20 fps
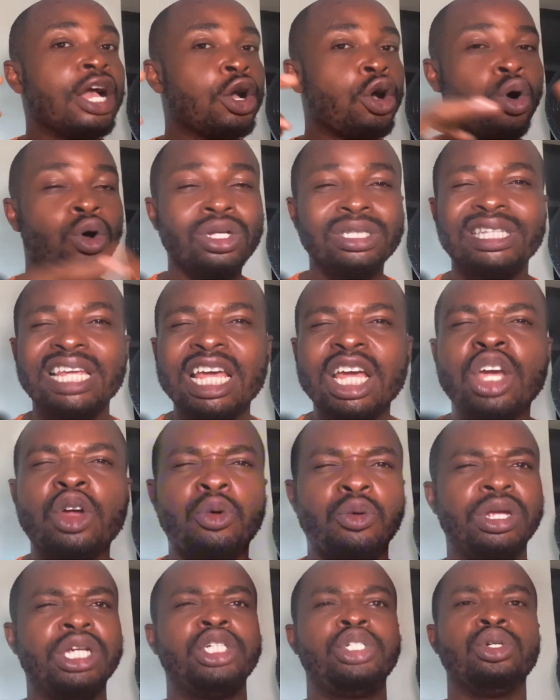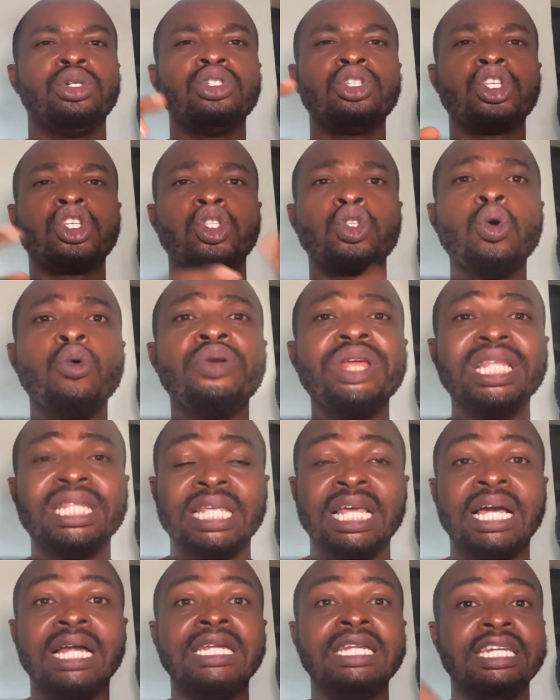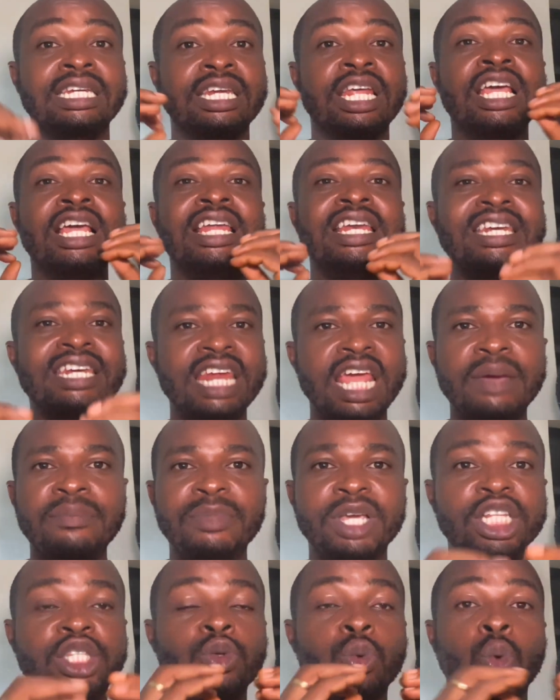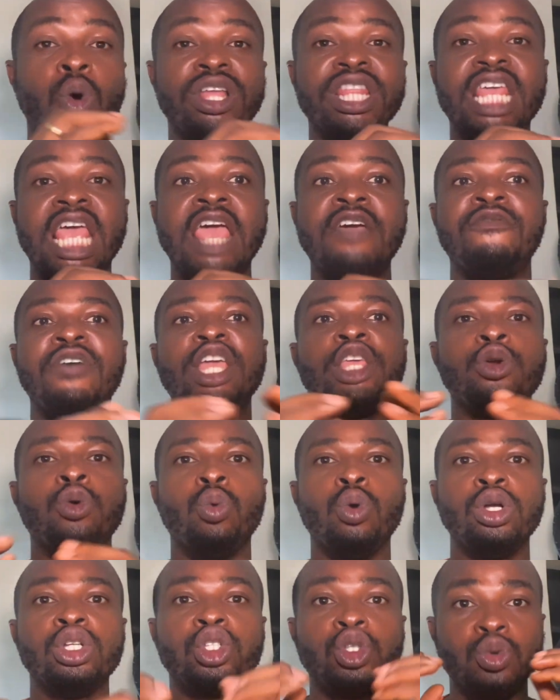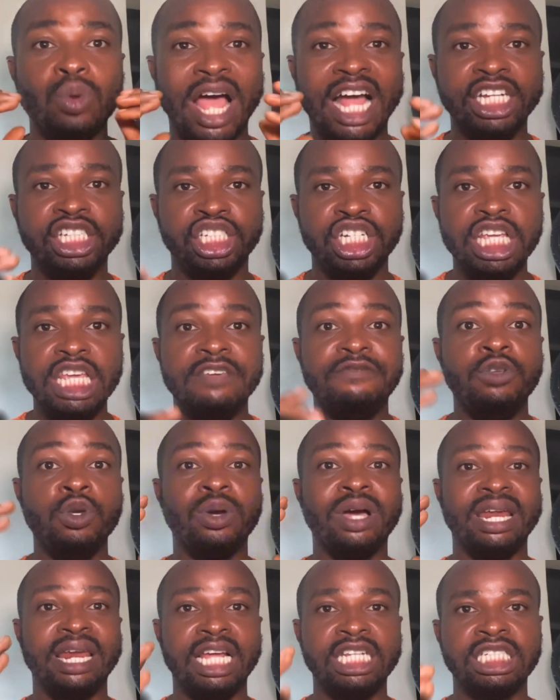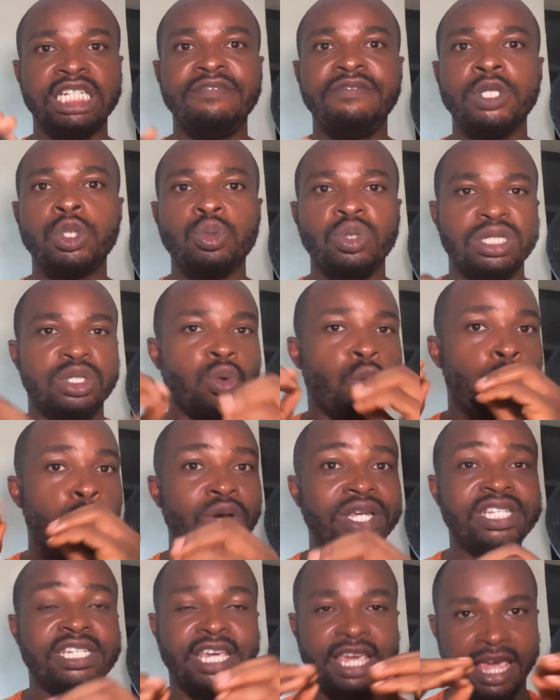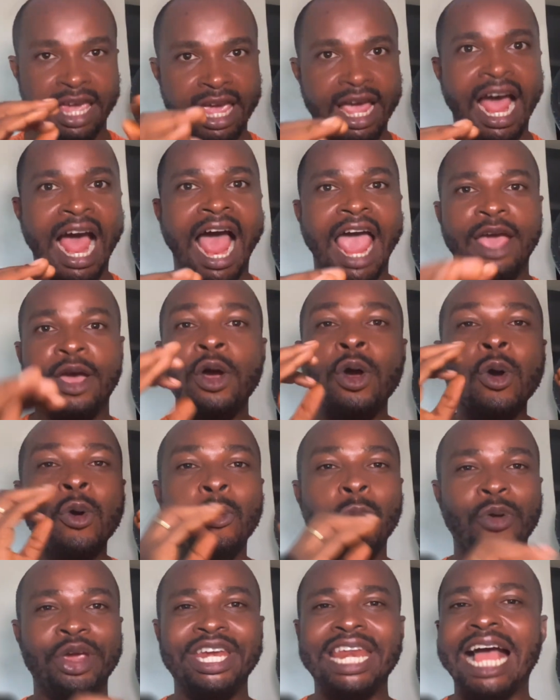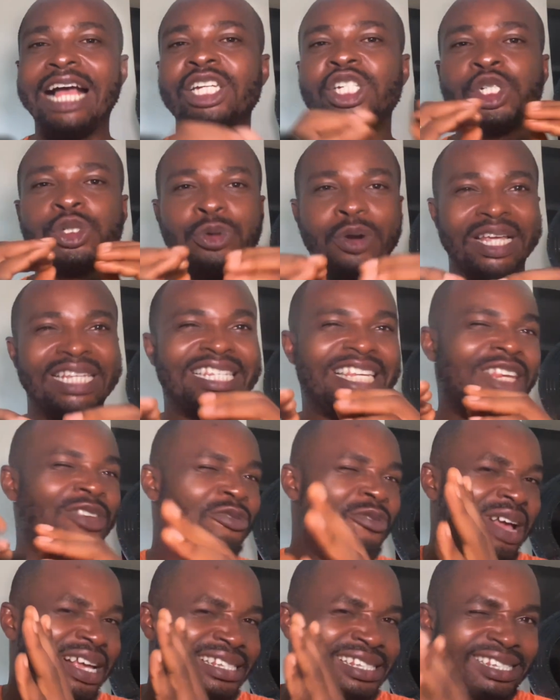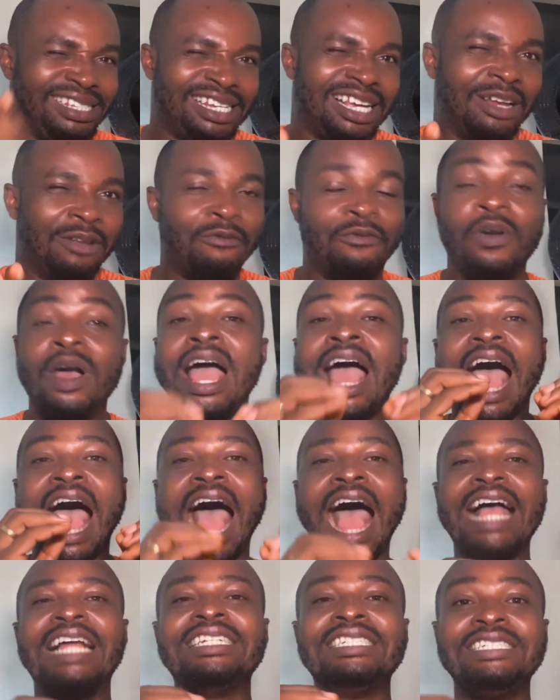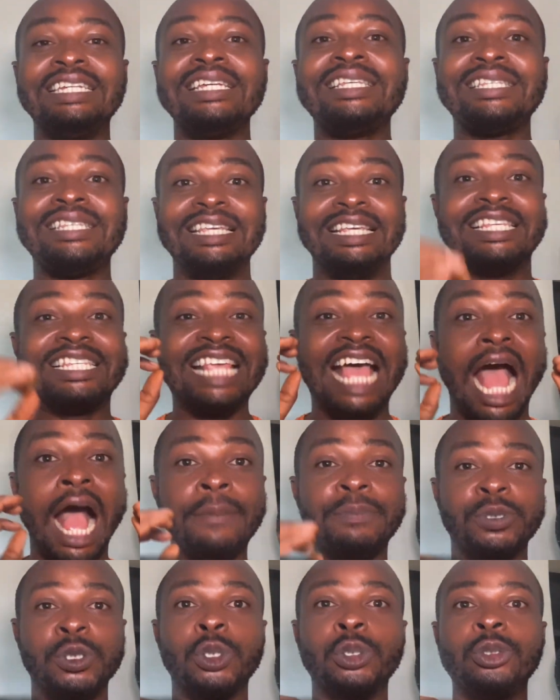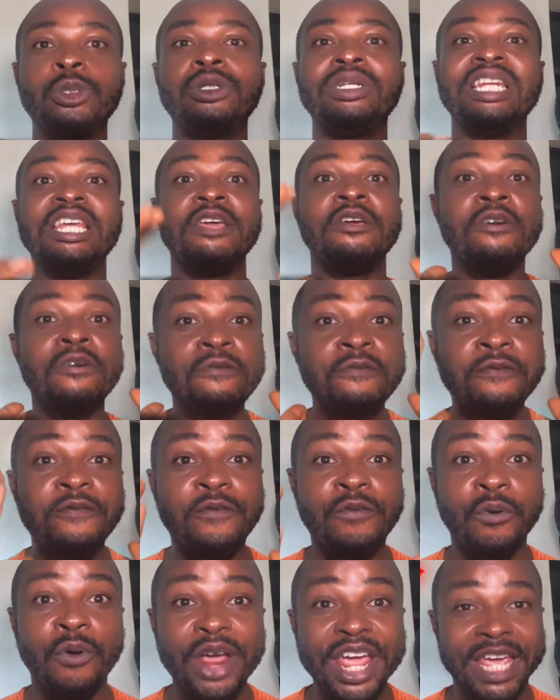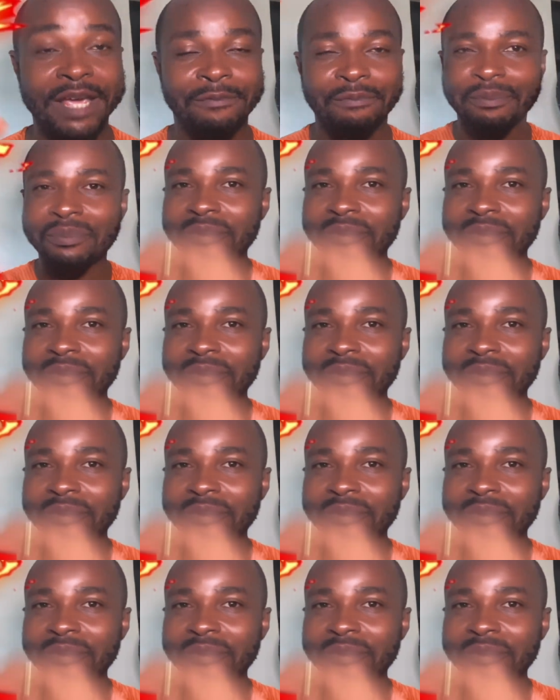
content creation, storytelling, name it, whatever you want to achieve, you can achieve it with Whisk AI without stressing yourself. And this is absolutely free.